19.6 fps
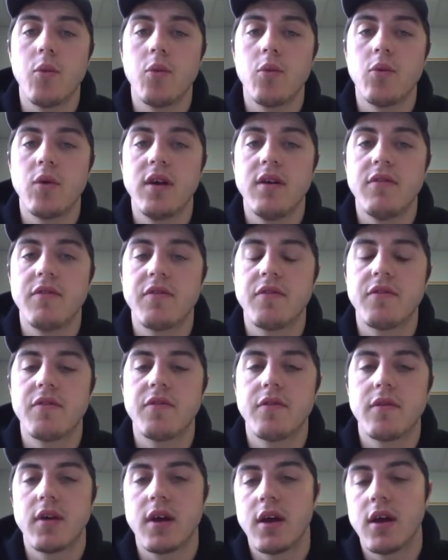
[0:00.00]
we've
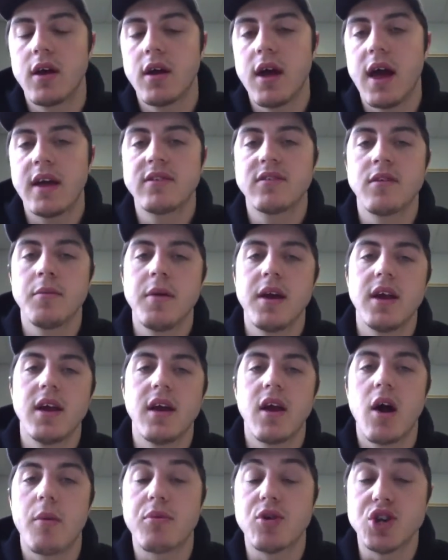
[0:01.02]

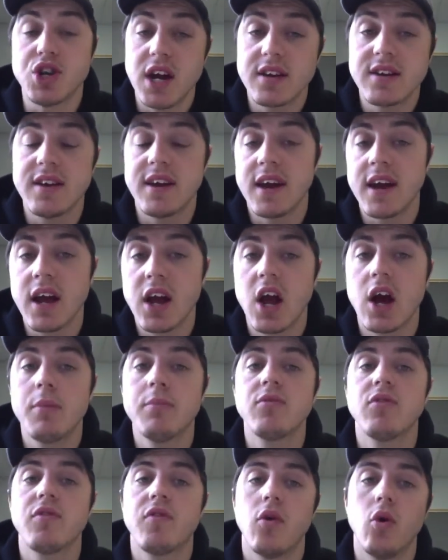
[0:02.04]
estimated our projected
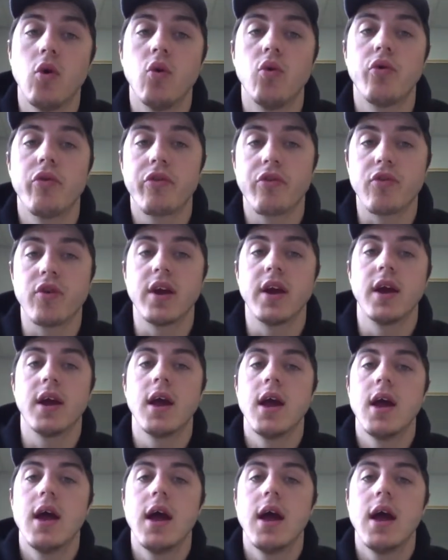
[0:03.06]
incomes for all three